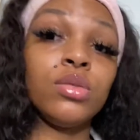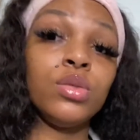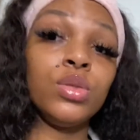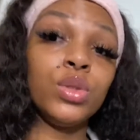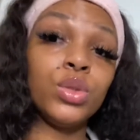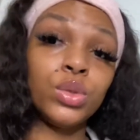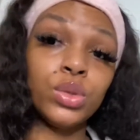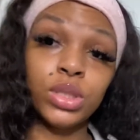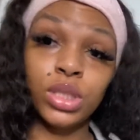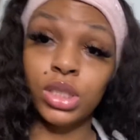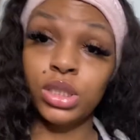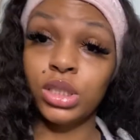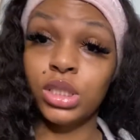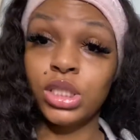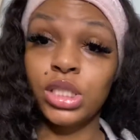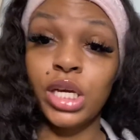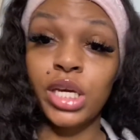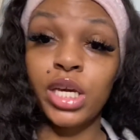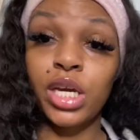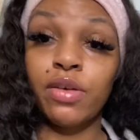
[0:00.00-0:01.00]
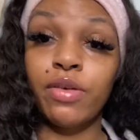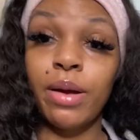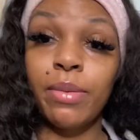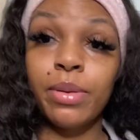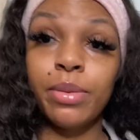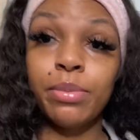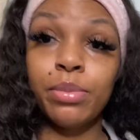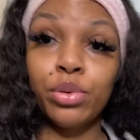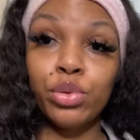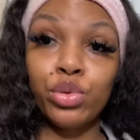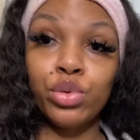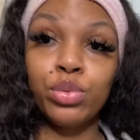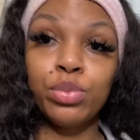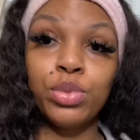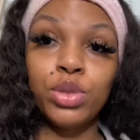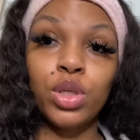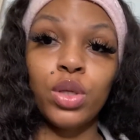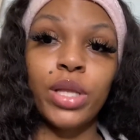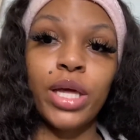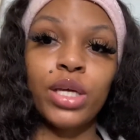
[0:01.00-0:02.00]
You need to check your rabbit
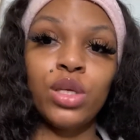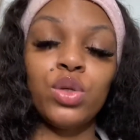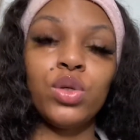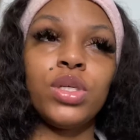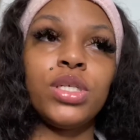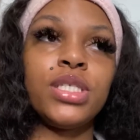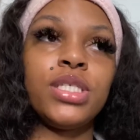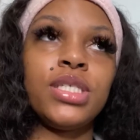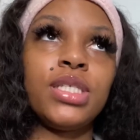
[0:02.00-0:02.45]
poop so like you can